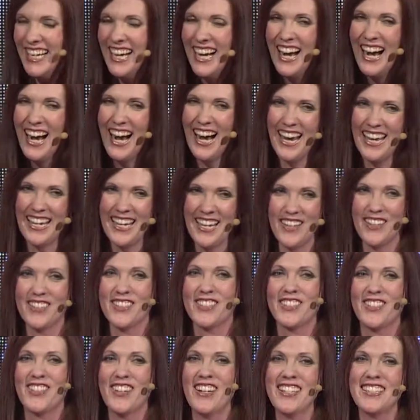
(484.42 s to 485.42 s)
I know,
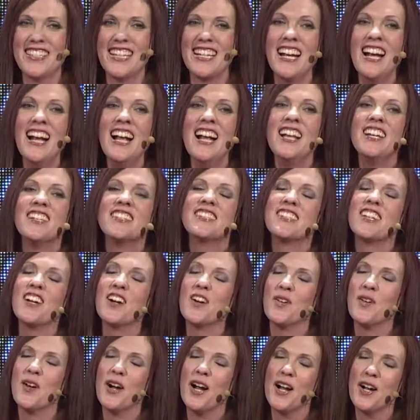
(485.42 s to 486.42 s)
great. it's crazy.
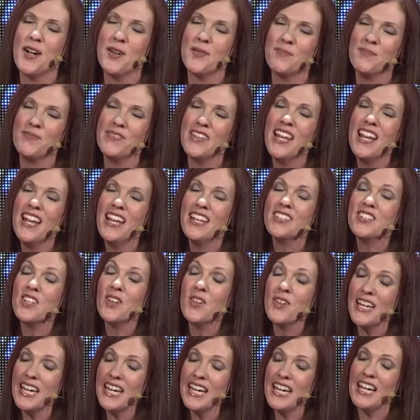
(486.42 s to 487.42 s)
So, um,
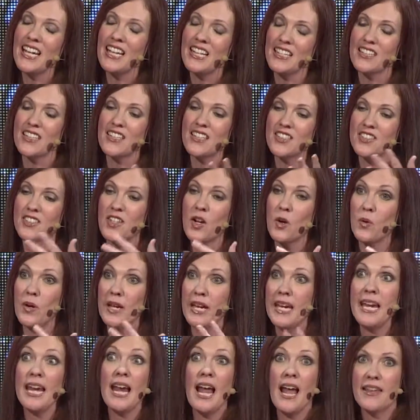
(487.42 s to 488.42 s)
so he, so
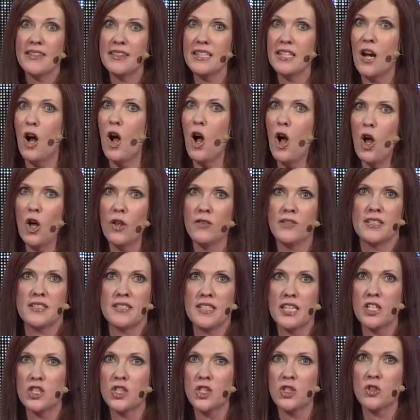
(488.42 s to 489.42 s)
he had the, all these
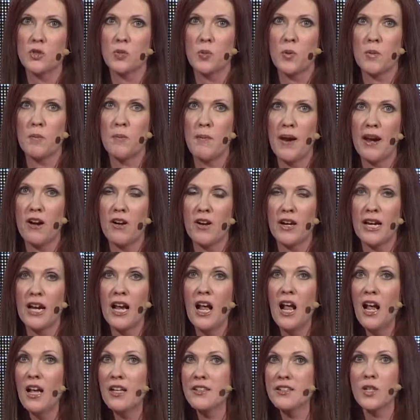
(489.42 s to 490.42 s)
issues with Mary,
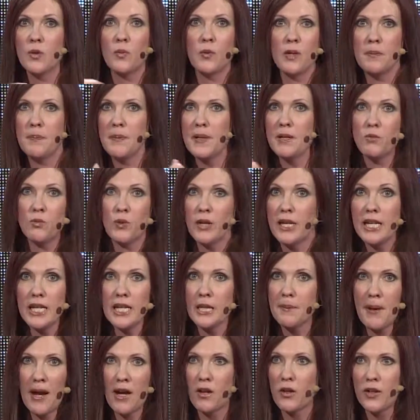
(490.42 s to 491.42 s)
and so we'd be
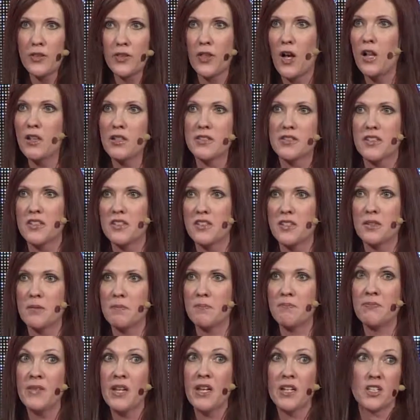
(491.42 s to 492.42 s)
reading about
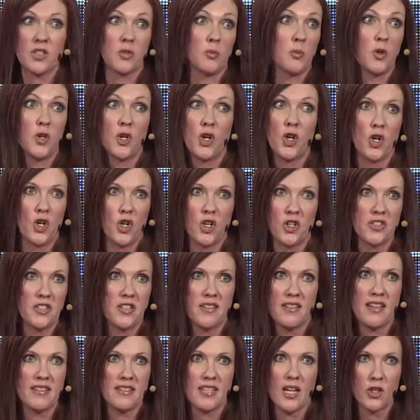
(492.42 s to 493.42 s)
Catholicism because we're nerds,
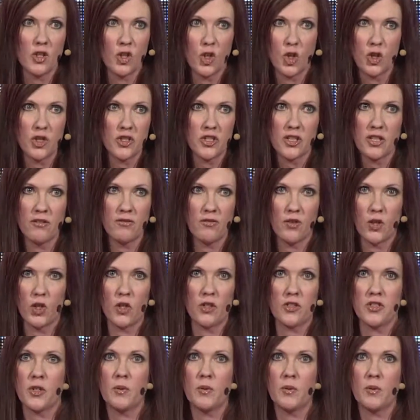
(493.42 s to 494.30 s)
and that's how nerds convert.